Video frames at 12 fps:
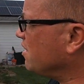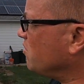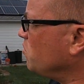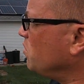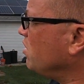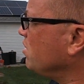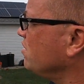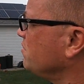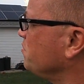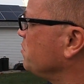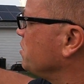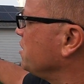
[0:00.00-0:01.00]
wall
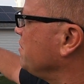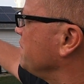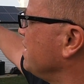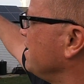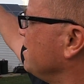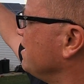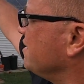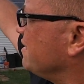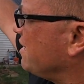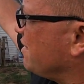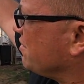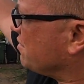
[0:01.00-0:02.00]
put up. They
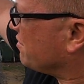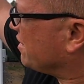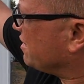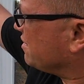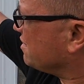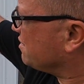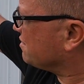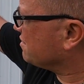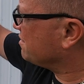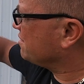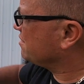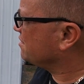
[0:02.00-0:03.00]
have a rain
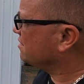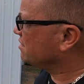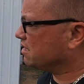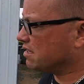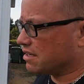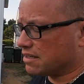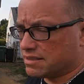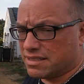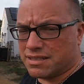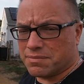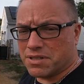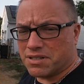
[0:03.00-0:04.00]
gutter
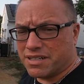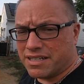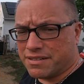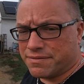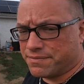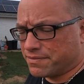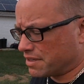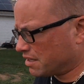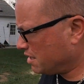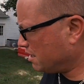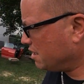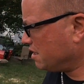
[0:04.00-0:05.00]
sitting up there now
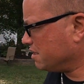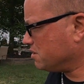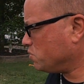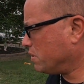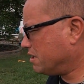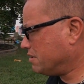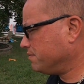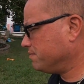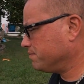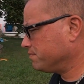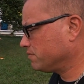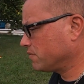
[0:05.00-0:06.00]
as well.
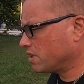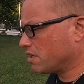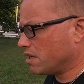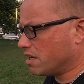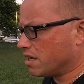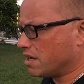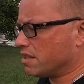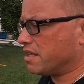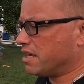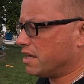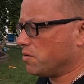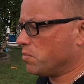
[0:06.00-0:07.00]

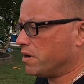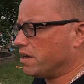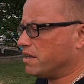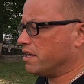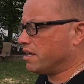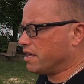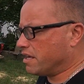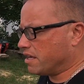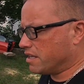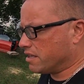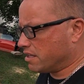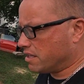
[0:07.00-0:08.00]
They went
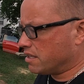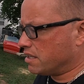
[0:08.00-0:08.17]
and